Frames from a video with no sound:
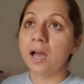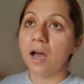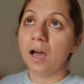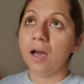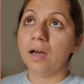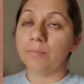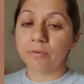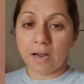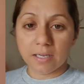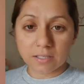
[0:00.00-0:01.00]

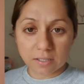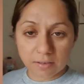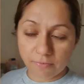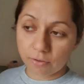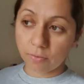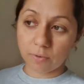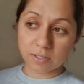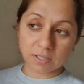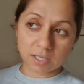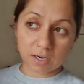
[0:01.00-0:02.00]
brand for the
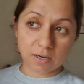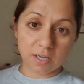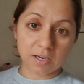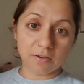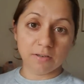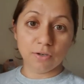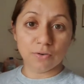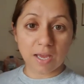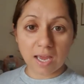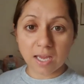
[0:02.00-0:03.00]
ones that are here in
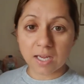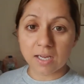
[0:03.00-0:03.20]
UK,